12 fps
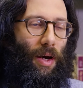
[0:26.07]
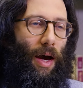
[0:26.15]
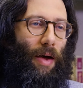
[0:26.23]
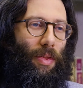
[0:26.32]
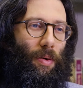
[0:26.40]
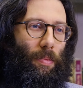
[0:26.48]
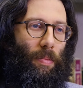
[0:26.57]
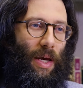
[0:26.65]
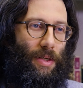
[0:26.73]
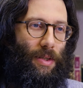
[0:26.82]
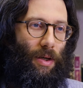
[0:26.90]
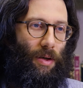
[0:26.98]
And the
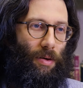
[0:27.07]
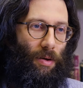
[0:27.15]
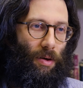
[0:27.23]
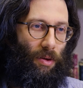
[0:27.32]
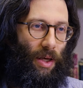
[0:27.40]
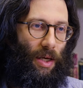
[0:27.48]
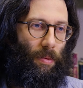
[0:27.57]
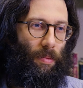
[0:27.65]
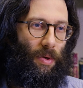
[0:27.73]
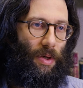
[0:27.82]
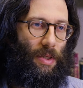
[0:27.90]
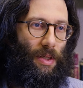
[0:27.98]
basic
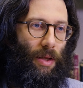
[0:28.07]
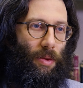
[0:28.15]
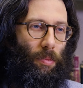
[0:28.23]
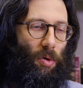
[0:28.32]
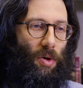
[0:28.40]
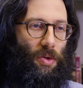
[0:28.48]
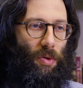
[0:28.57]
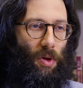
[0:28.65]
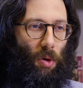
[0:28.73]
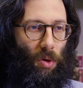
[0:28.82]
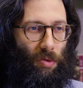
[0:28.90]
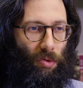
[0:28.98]
claim is that the book is
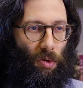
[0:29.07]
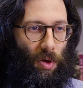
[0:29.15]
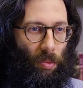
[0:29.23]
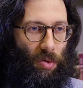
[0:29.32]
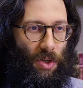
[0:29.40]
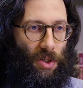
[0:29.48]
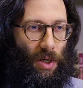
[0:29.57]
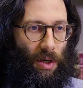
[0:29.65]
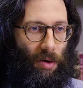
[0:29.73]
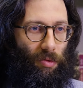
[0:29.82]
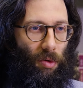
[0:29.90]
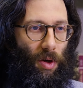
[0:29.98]
really only fully
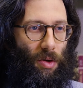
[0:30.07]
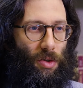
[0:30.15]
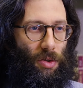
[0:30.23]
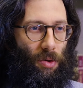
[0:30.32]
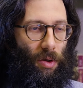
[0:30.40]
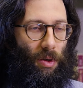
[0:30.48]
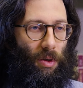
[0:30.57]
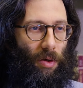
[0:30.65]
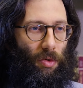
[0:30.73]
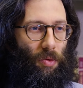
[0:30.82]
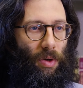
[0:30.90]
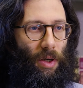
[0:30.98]
appreciated, fully understood,
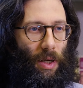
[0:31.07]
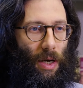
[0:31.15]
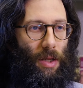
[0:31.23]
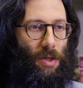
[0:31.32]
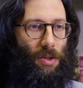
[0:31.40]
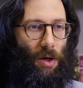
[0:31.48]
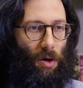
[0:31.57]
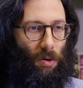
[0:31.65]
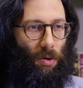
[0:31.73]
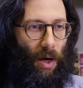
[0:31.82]
if you read it in its historical